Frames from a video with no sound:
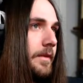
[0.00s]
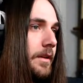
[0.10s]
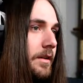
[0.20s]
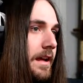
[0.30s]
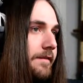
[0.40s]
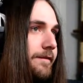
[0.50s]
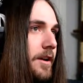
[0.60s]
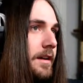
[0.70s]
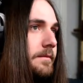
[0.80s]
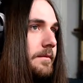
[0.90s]
Okay,
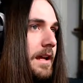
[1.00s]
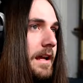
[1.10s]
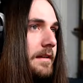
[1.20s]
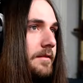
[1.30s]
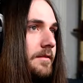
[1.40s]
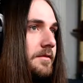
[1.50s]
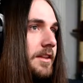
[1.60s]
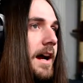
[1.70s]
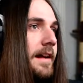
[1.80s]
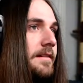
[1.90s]
fine, and
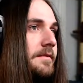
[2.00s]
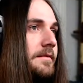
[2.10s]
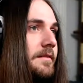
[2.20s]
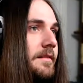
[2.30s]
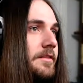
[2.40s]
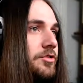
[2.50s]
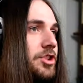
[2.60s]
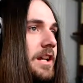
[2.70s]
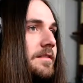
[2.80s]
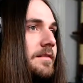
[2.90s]
die.
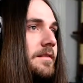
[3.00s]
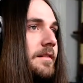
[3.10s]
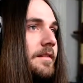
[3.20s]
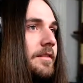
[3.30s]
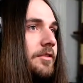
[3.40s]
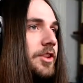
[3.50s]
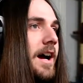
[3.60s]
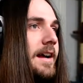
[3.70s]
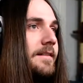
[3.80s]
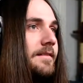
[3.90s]
Shit,
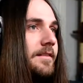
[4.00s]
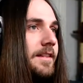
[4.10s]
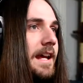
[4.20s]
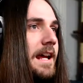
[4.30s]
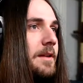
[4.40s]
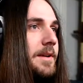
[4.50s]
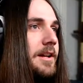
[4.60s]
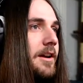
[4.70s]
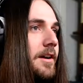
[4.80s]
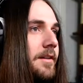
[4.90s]
die. There we
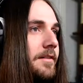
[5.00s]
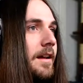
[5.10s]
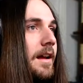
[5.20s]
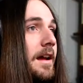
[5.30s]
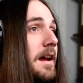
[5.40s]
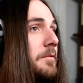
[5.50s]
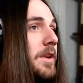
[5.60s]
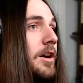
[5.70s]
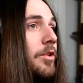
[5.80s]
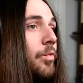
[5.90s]
go. And we
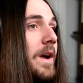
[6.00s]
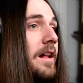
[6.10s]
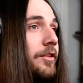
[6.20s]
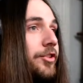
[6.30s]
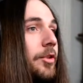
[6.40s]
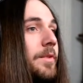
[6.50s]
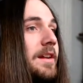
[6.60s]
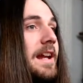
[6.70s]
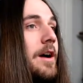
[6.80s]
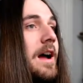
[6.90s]
got a well, so we
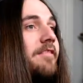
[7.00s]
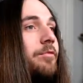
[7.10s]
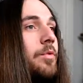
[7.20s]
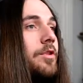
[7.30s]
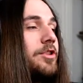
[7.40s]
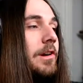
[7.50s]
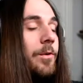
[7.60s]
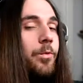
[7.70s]
now have water.